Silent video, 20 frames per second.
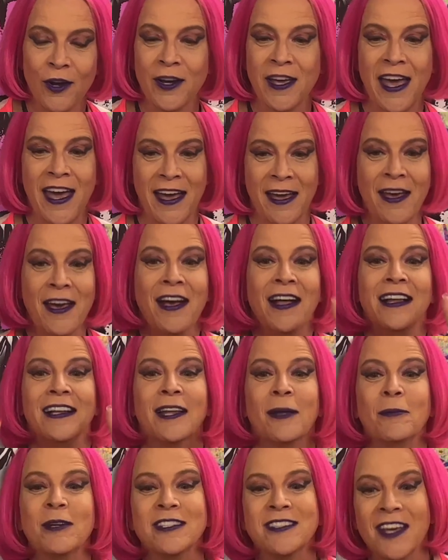okay,
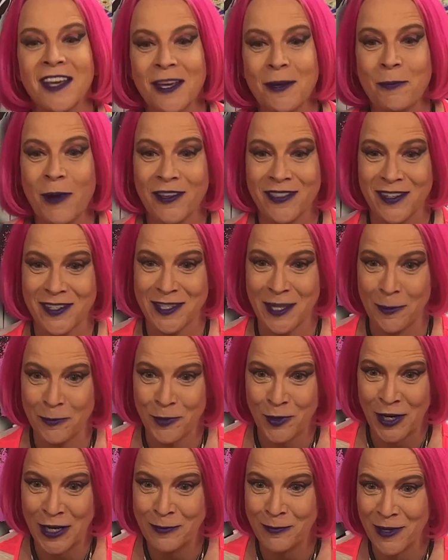let me tell you about this
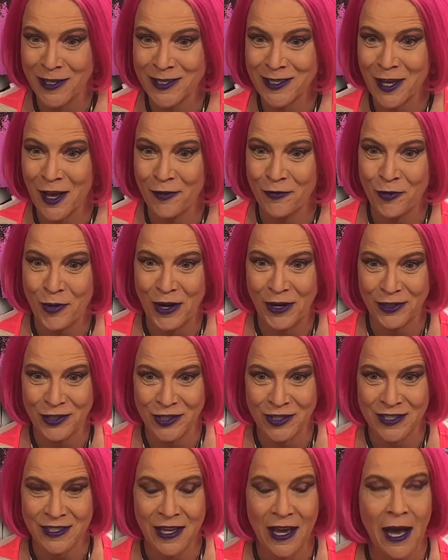upgrade my software
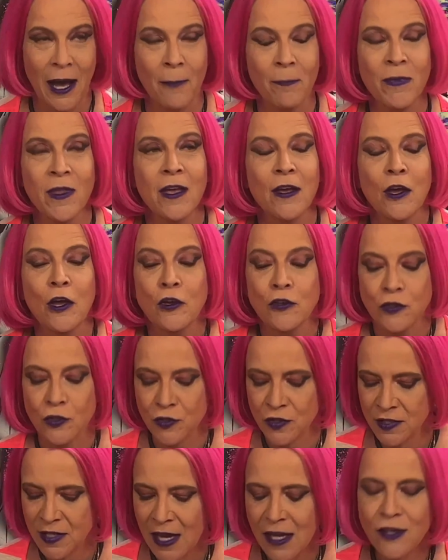just got. So
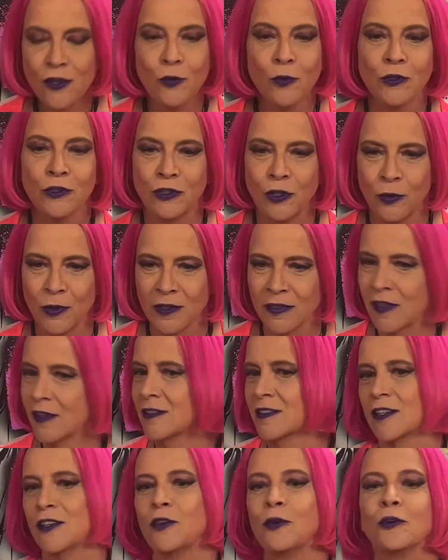say you were doing
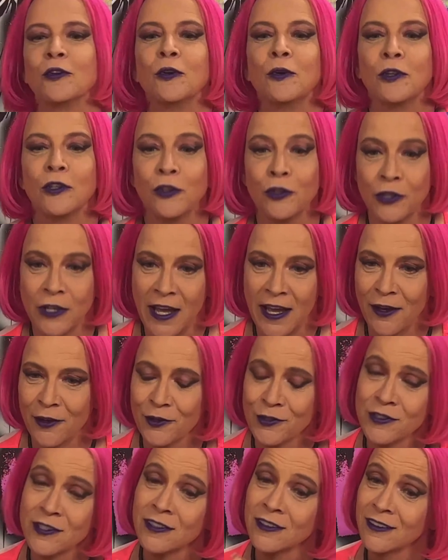things like you were doing your
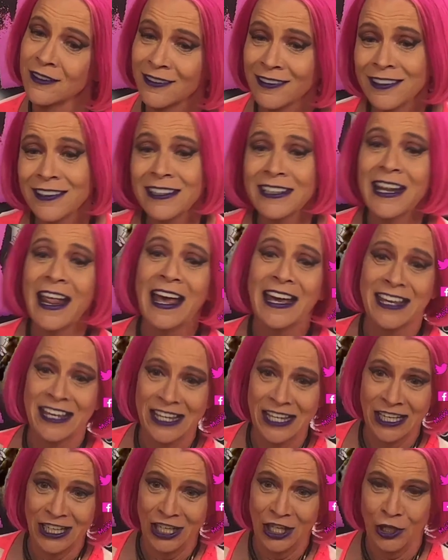nails, like
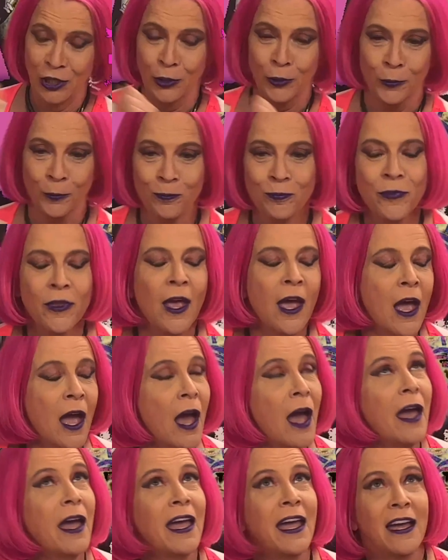you do.
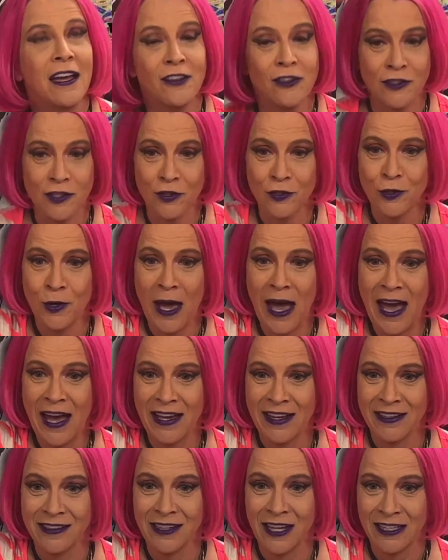And so you
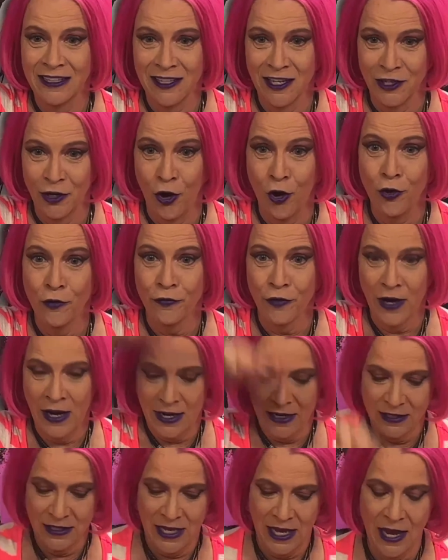had like an
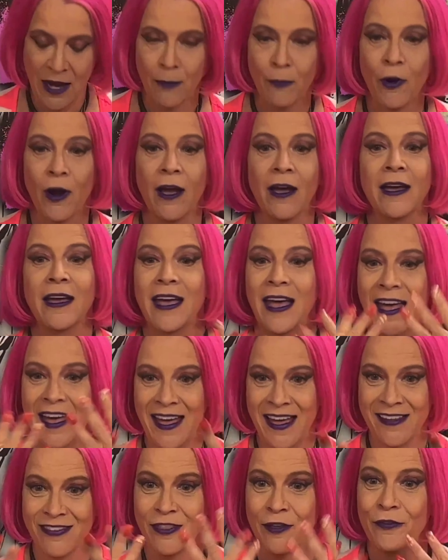overhead camera
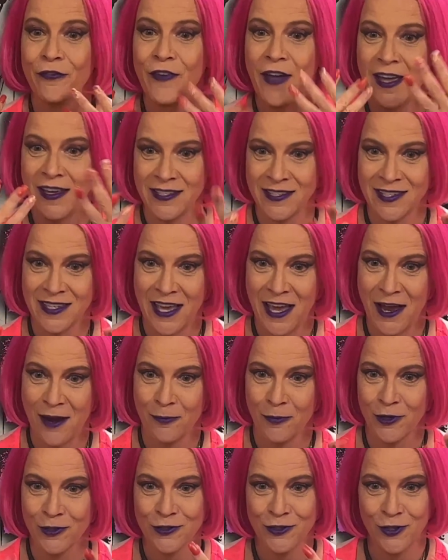and the face
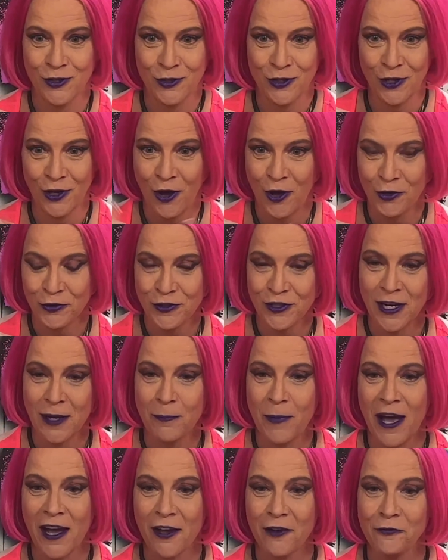camera so you can alternate
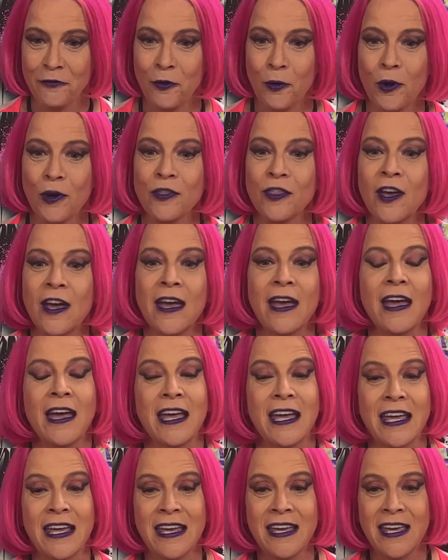back and forth.
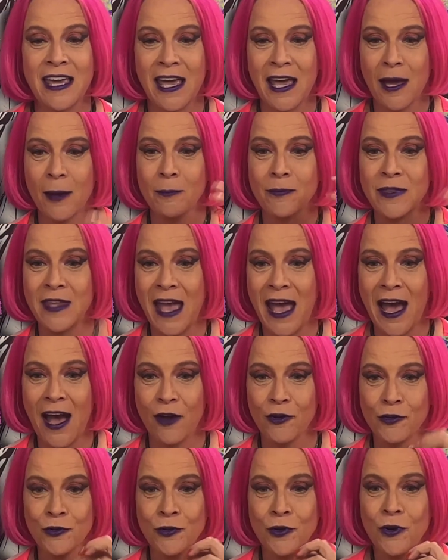Ecamm
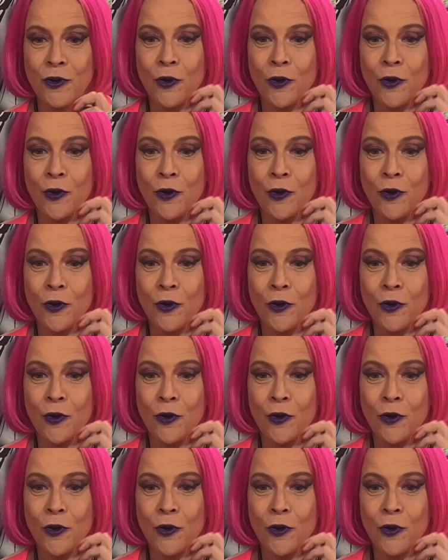now